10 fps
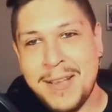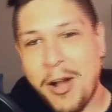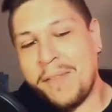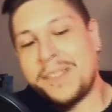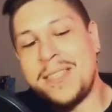All
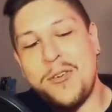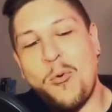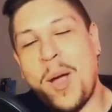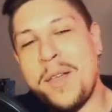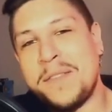of a sudden, the
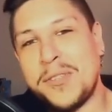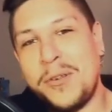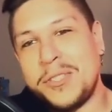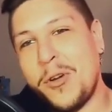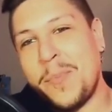well of
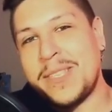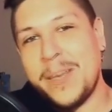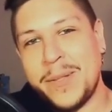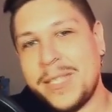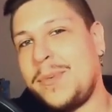souls opens up,
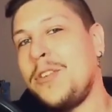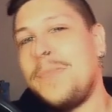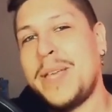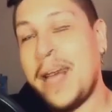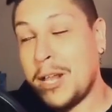and some new
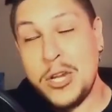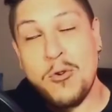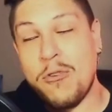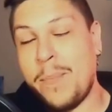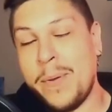a new
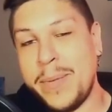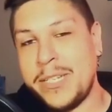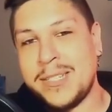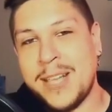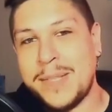crop of
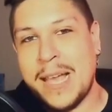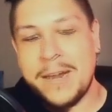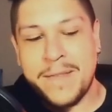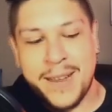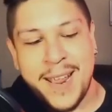bitches comes out
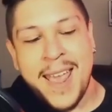of it,